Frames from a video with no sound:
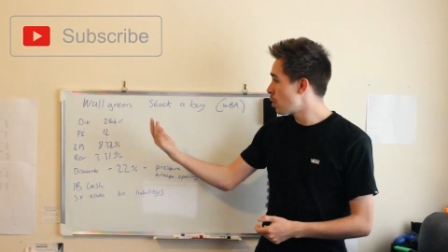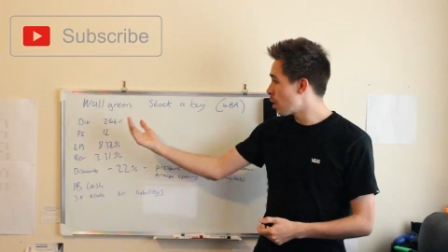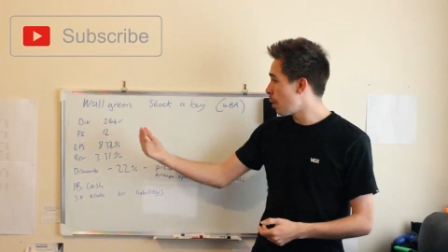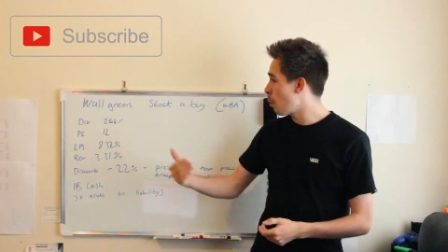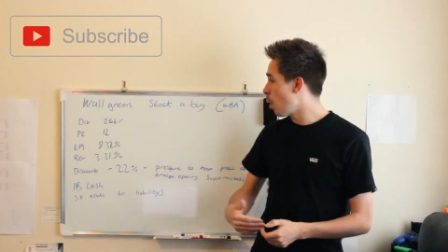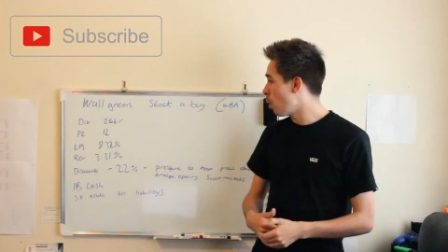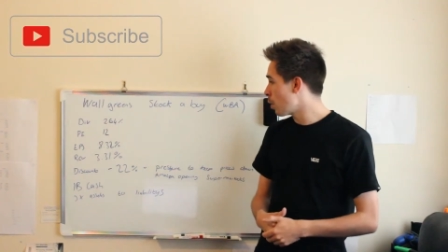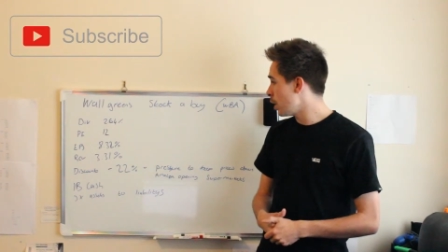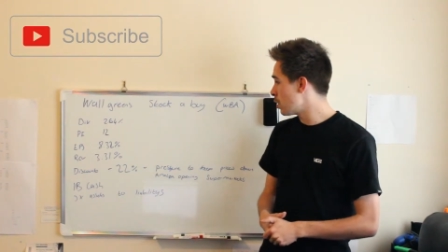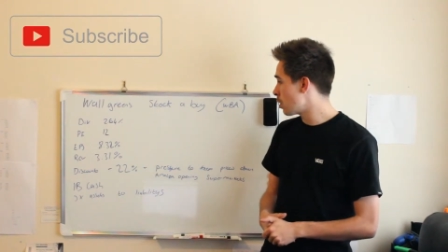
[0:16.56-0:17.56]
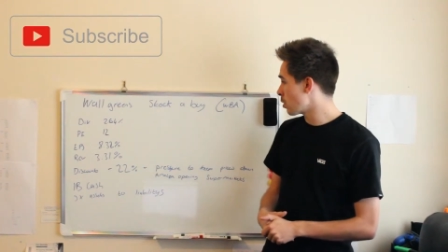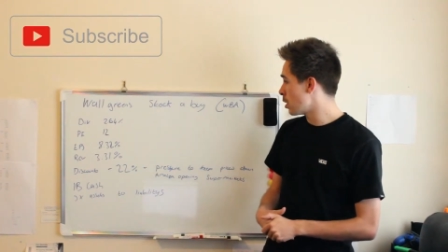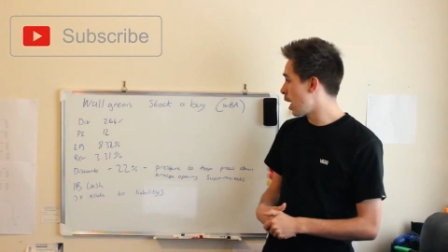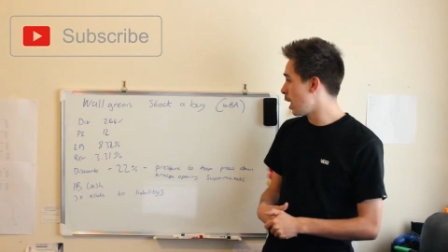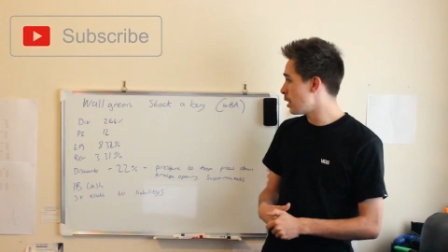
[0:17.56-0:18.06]
we talk about Walgreens stock
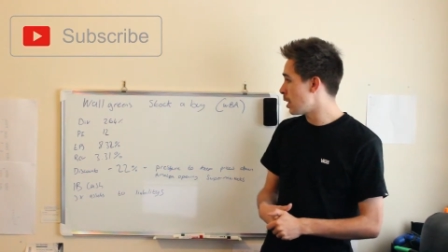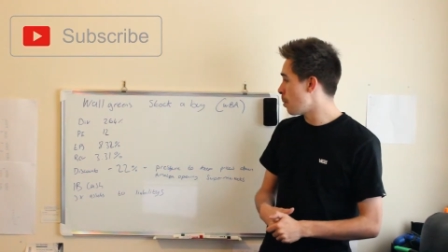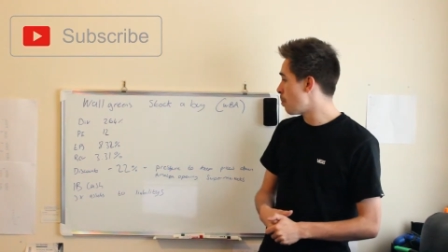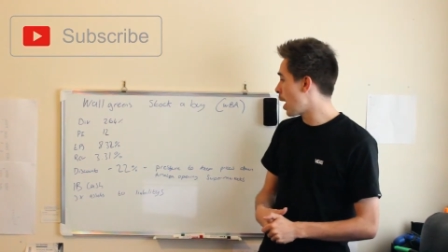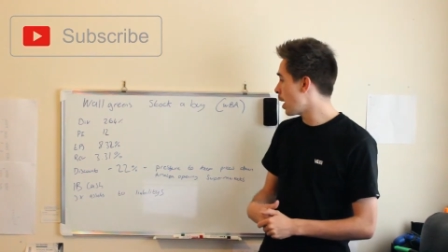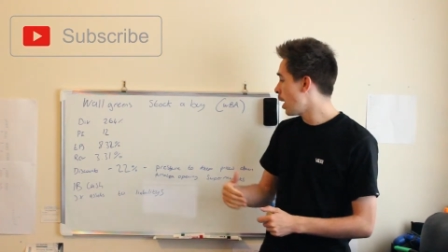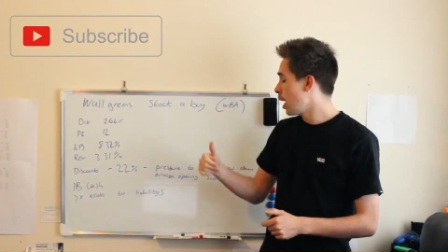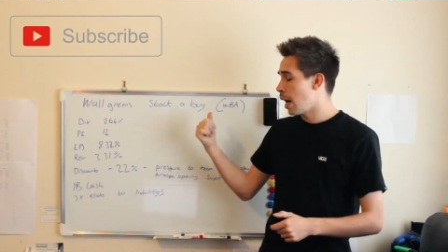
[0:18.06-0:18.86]
today, and is it a buy?